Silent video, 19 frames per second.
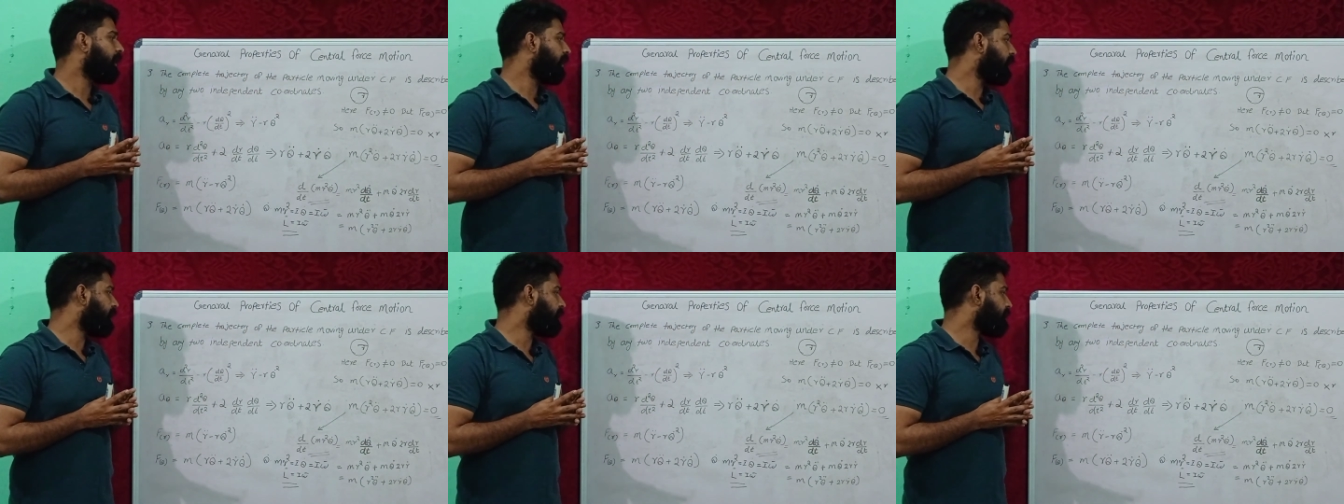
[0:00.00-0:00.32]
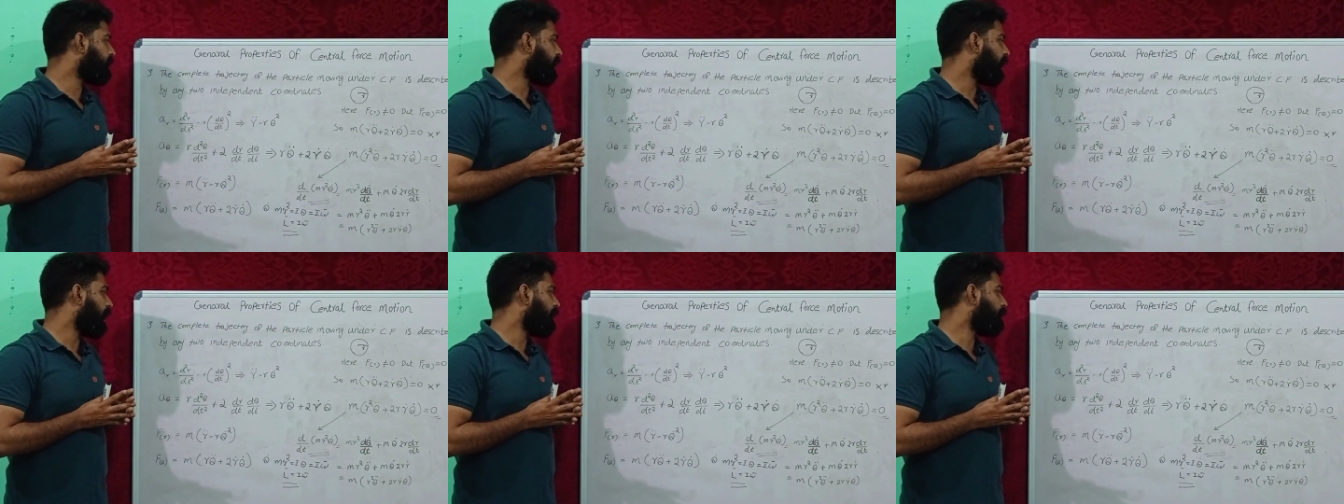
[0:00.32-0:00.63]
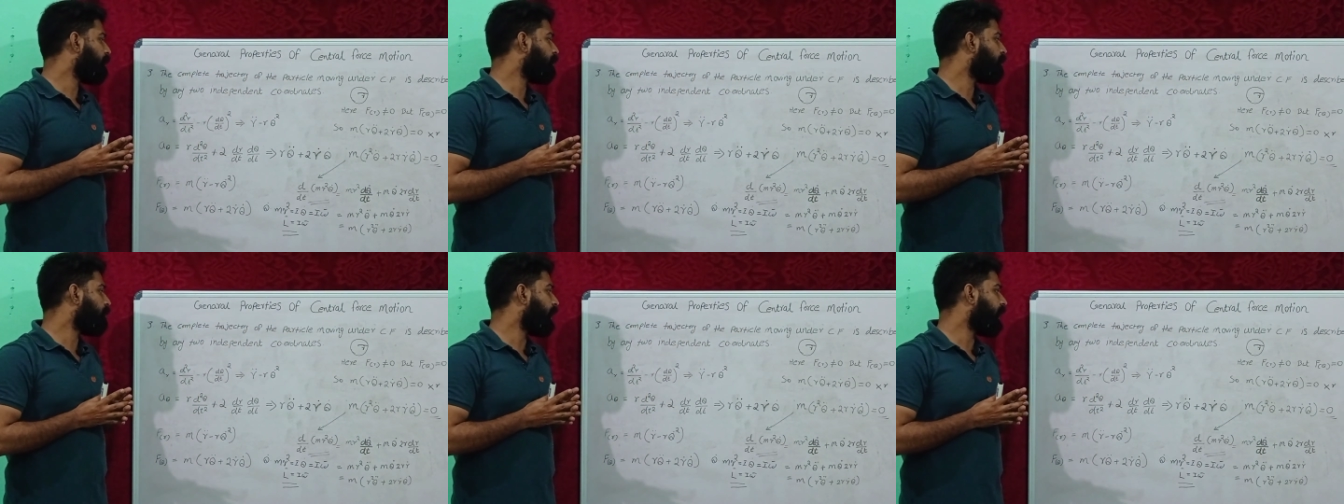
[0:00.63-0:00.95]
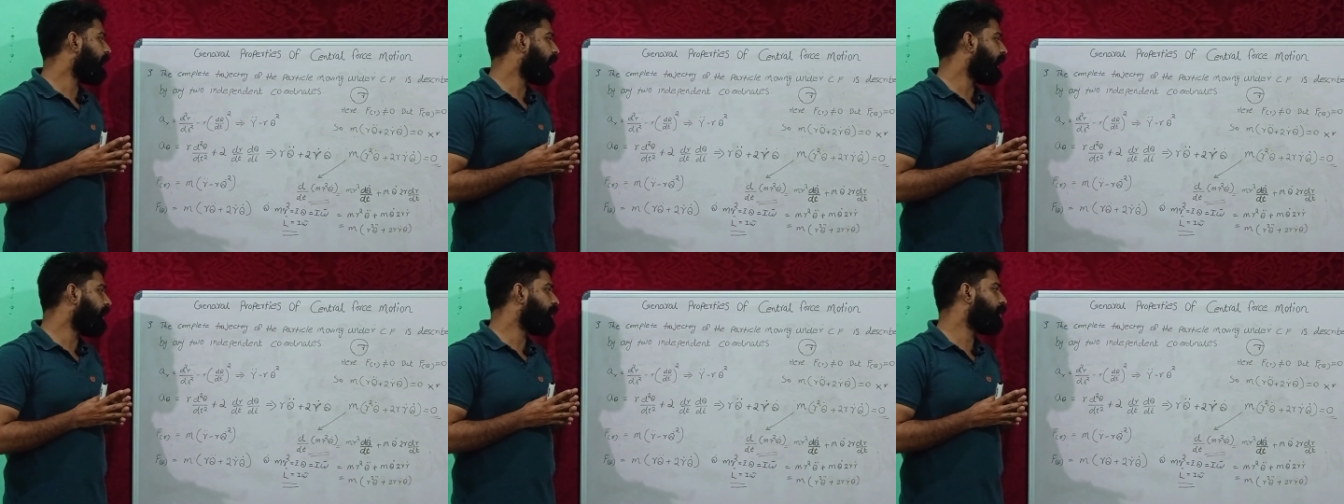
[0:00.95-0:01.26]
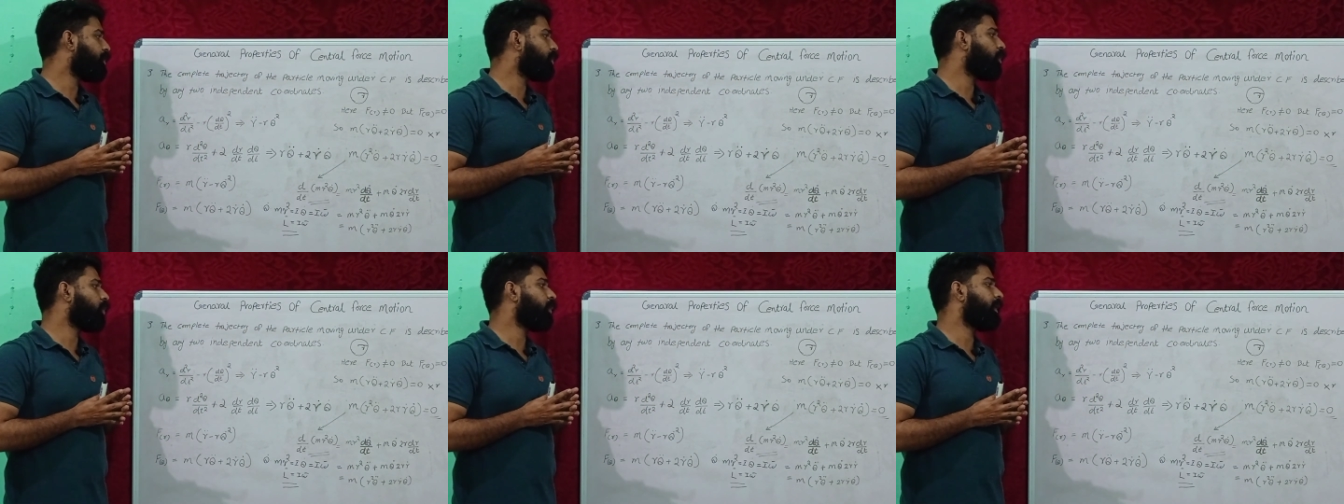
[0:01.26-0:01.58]
described by any
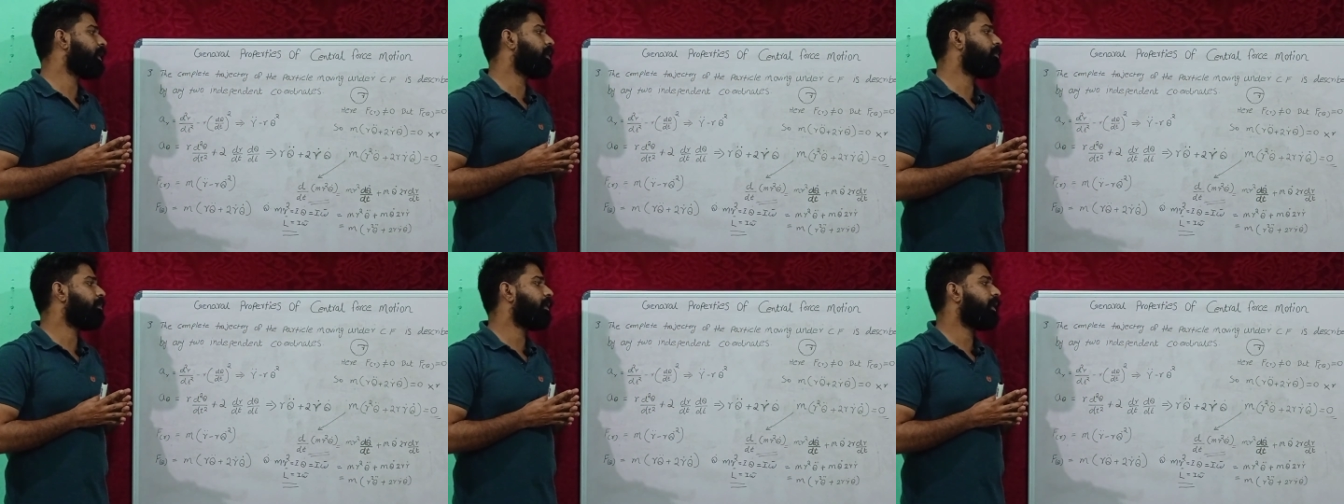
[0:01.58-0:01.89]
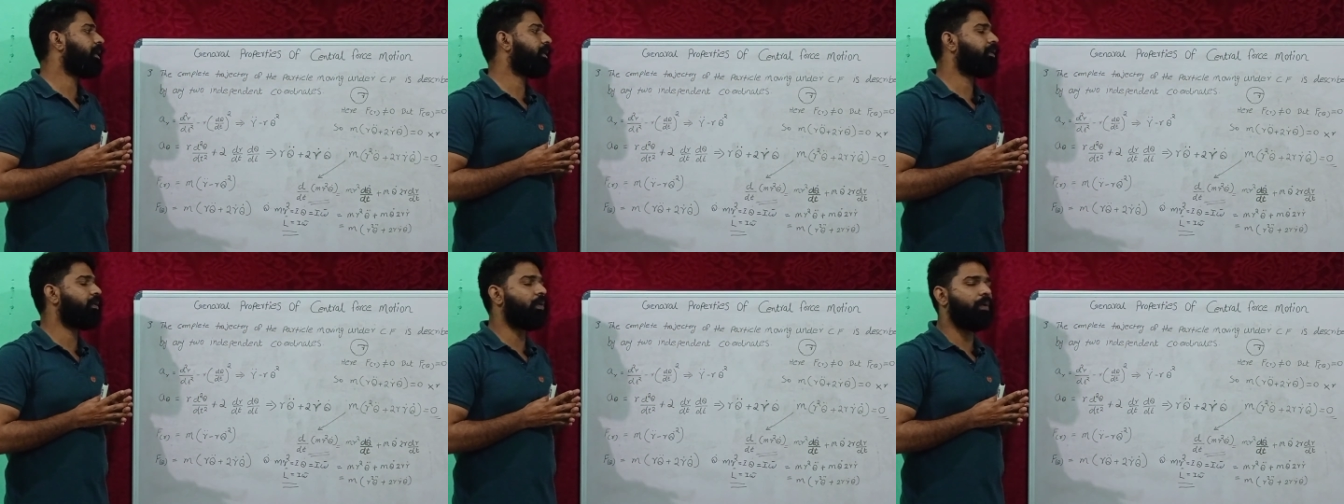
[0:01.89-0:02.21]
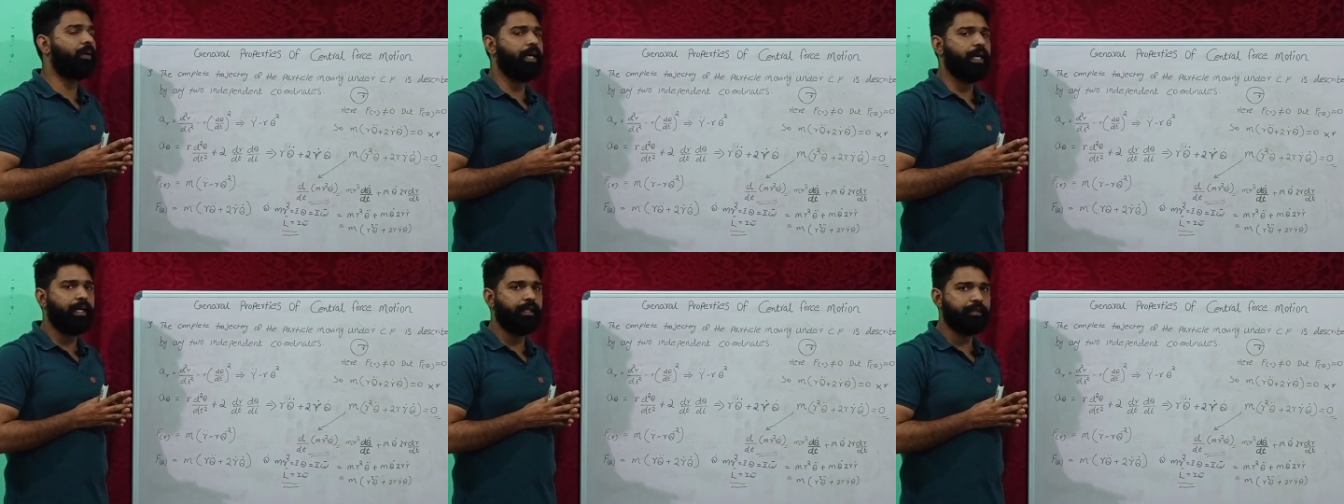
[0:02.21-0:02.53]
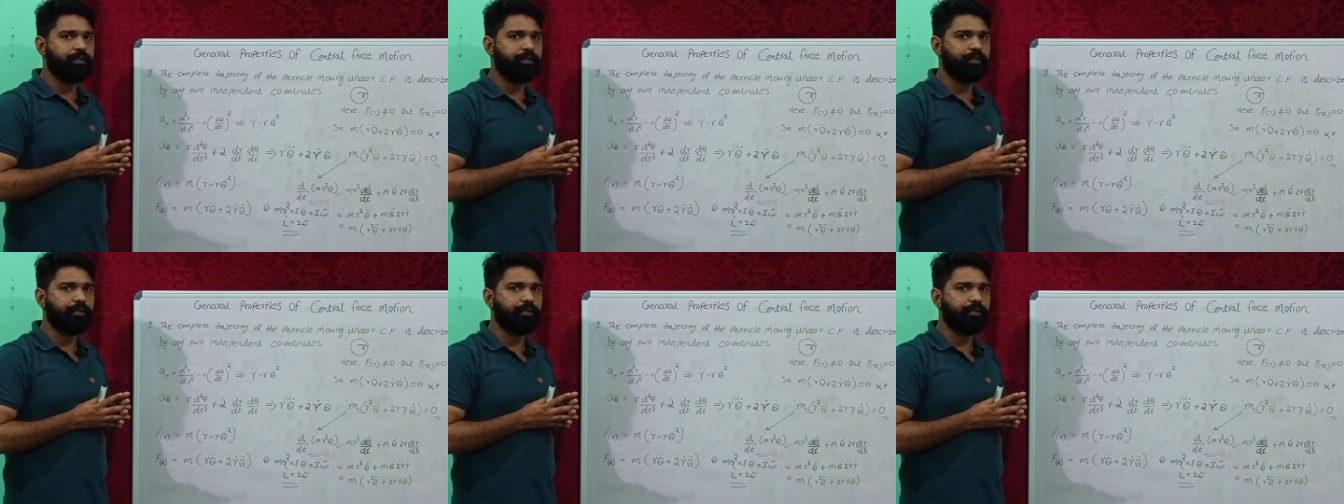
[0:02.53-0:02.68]
two independent coordinates.